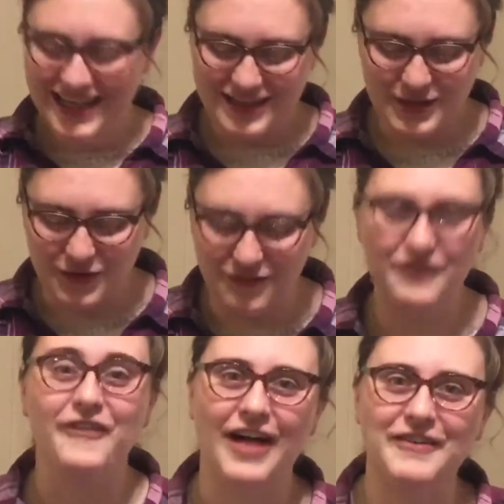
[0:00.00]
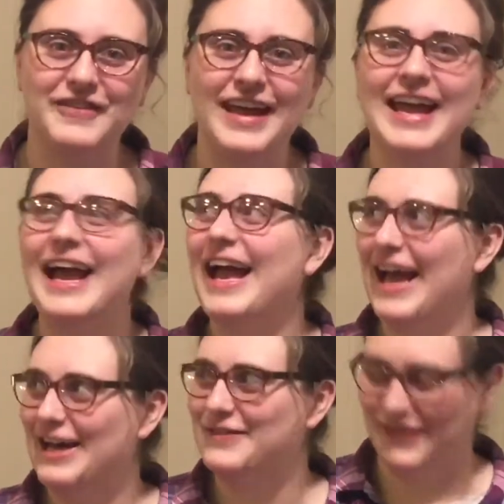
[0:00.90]
Little fluffy
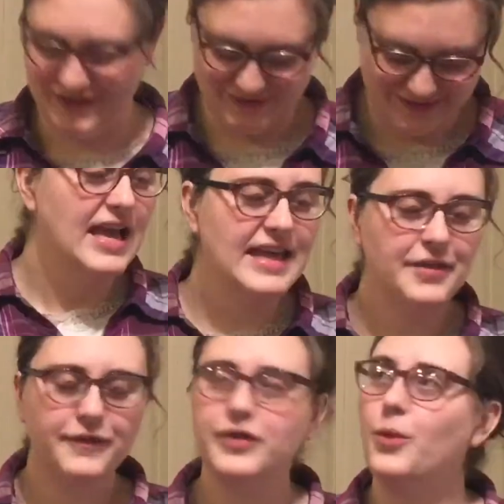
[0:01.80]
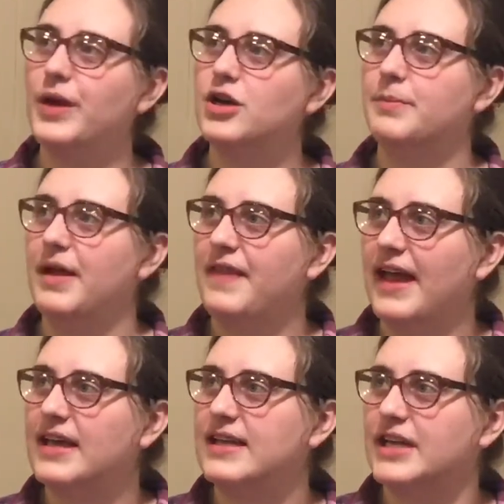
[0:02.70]
headphones. Yeah, they're for the winter, but
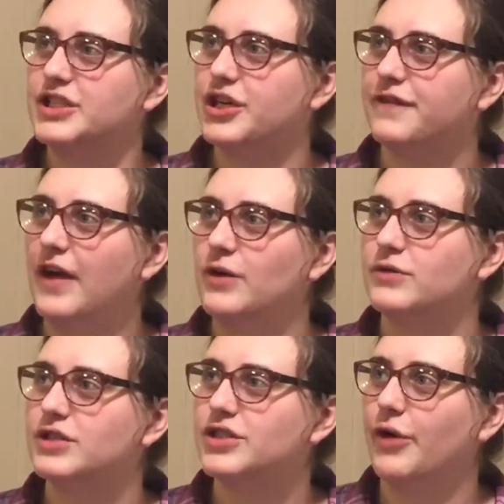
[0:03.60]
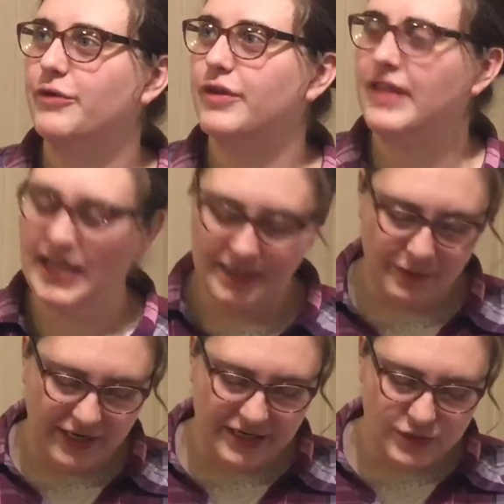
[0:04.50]
they connect to your phone. So they keep
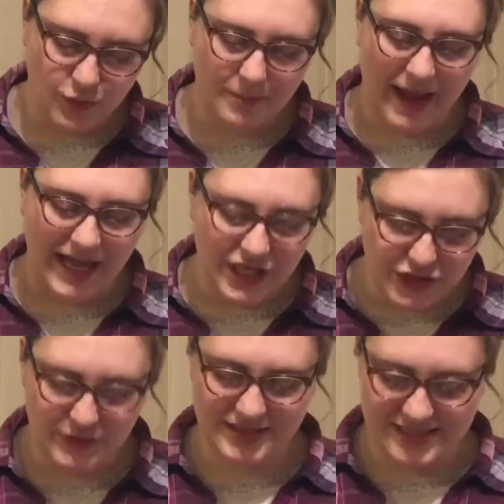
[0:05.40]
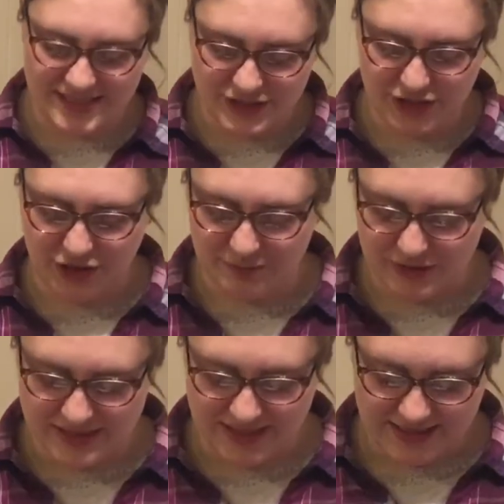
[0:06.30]
your ears warm and you can listen to your
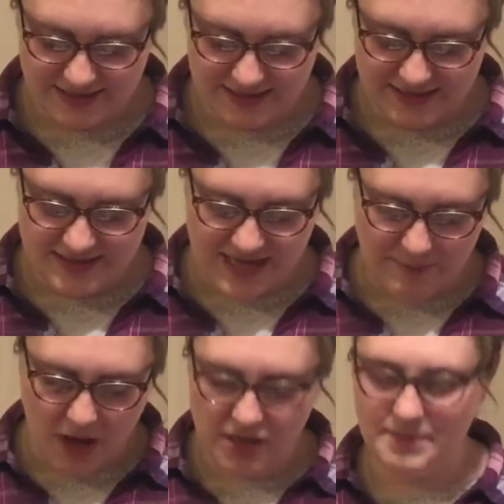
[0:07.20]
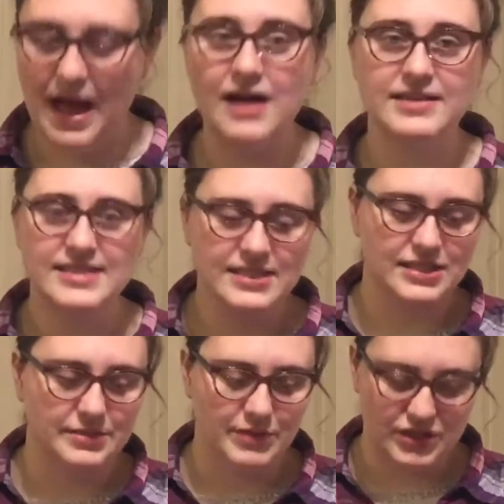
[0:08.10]
music. I'm all about
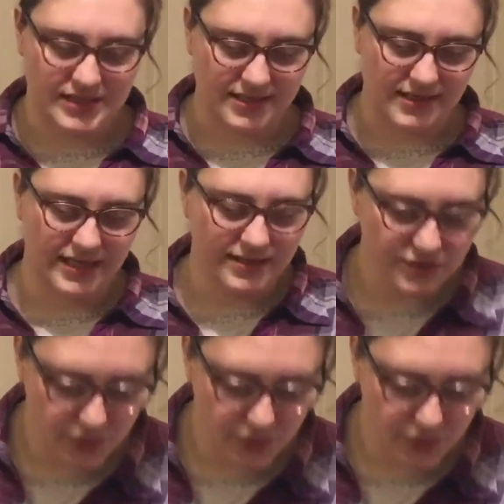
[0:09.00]
listening to music, like